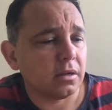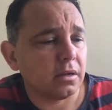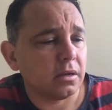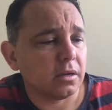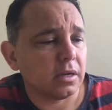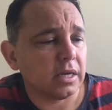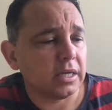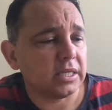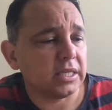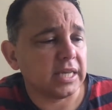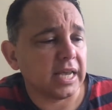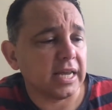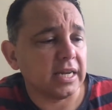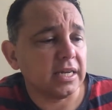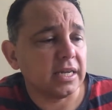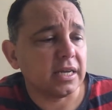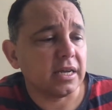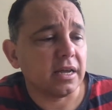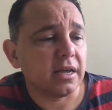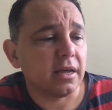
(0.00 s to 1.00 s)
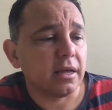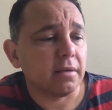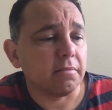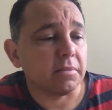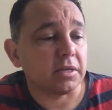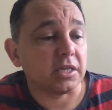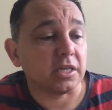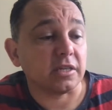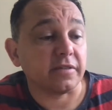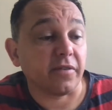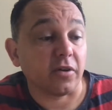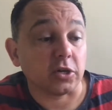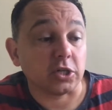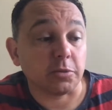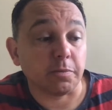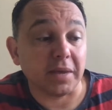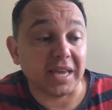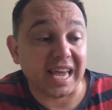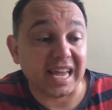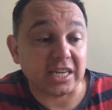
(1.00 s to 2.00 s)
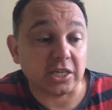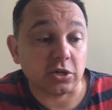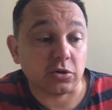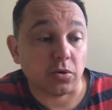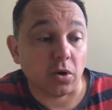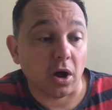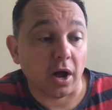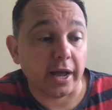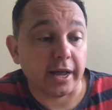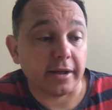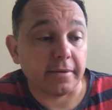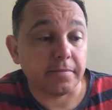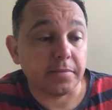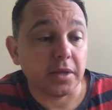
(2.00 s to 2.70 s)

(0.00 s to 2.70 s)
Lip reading: He said. Mrs. Fox began to cry.